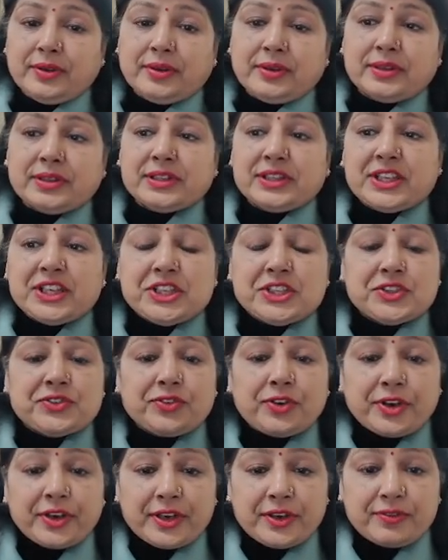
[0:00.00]
These
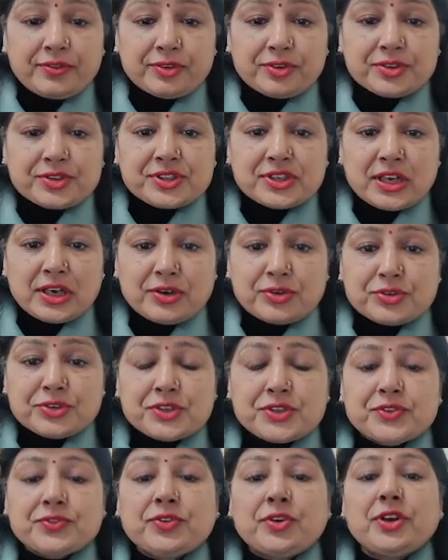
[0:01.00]
44 sounds
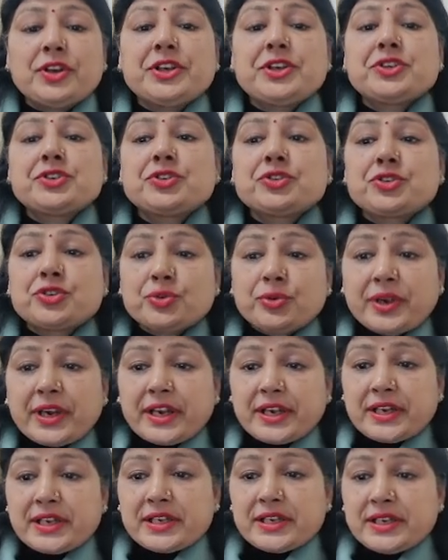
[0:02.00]
fall into two
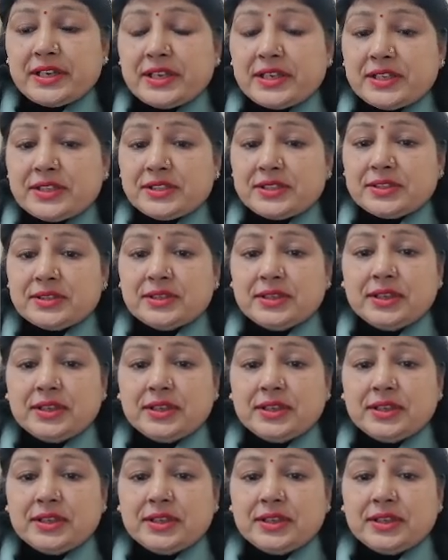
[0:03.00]
categories,